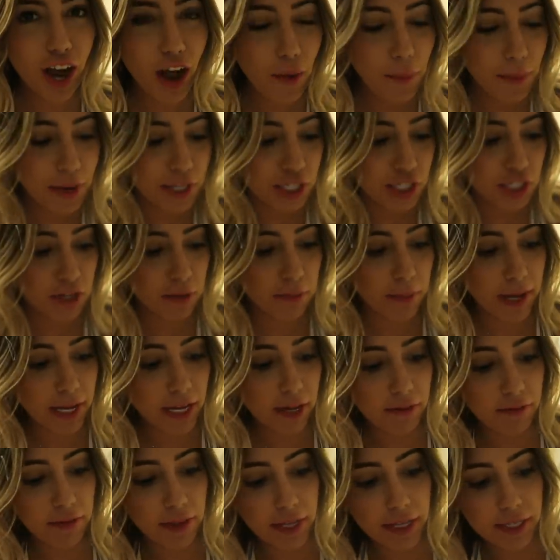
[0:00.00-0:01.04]
how much to
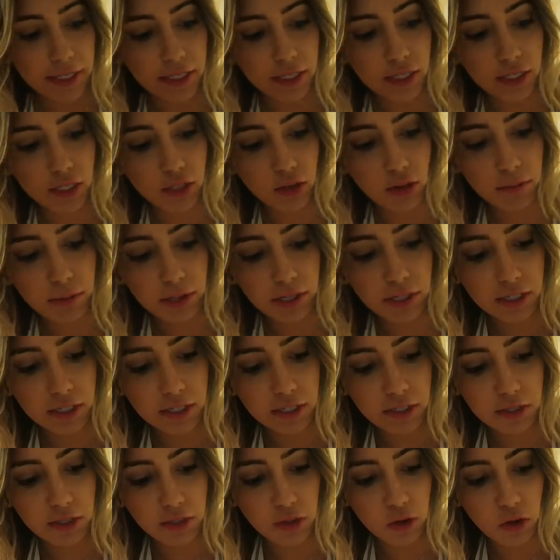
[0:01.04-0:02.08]
make of this, so I'm just
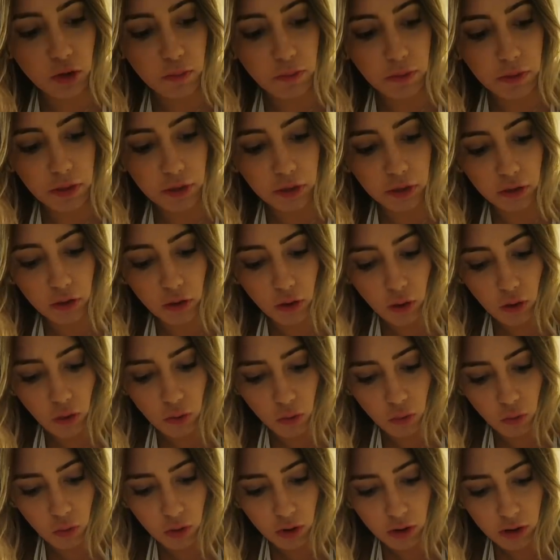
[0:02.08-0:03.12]
gonna scoop the,
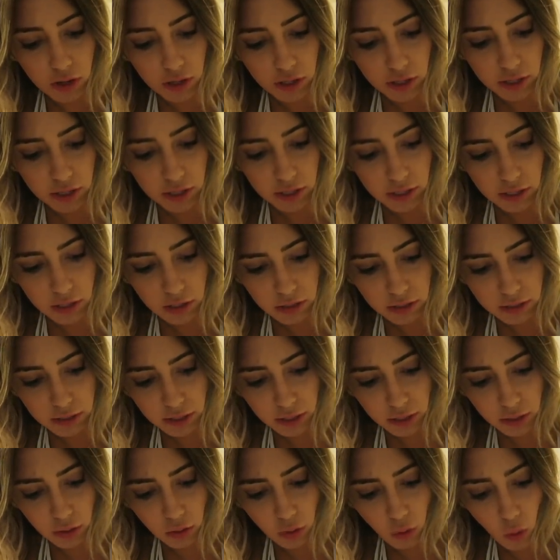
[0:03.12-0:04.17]
oh, it's
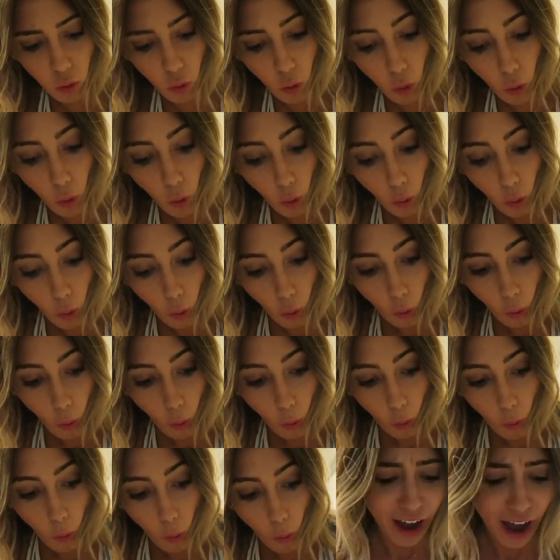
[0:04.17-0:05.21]
like
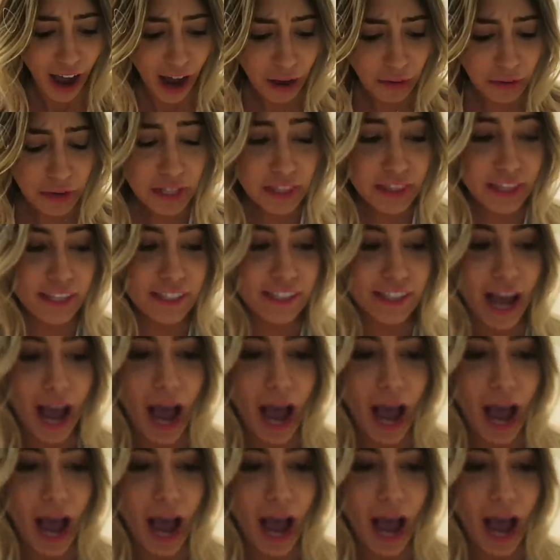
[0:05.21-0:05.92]
how did this